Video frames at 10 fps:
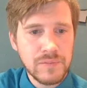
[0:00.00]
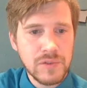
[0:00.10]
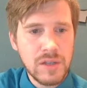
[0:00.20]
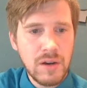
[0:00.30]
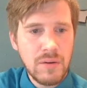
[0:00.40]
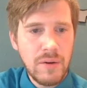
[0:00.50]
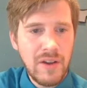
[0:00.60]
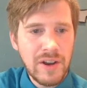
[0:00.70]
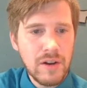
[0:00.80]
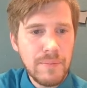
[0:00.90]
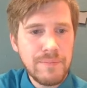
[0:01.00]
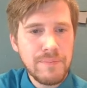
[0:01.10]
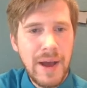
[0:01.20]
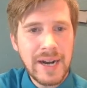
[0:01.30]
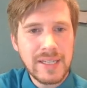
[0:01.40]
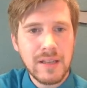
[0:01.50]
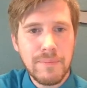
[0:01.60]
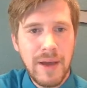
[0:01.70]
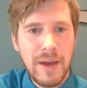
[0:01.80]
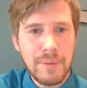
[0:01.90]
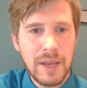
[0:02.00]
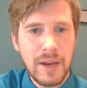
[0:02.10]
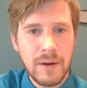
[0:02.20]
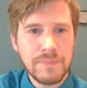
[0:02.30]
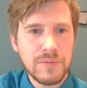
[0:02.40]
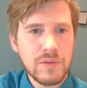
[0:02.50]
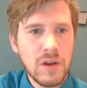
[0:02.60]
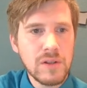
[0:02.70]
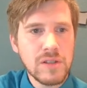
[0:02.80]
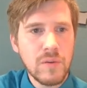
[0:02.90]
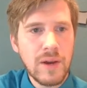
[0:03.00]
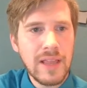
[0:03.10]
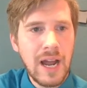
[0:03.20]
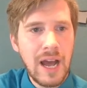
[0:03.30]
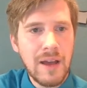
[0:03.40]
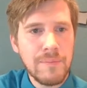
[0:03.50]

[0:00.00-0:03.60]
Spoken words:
So if I go back to the map here, notice the way that I'm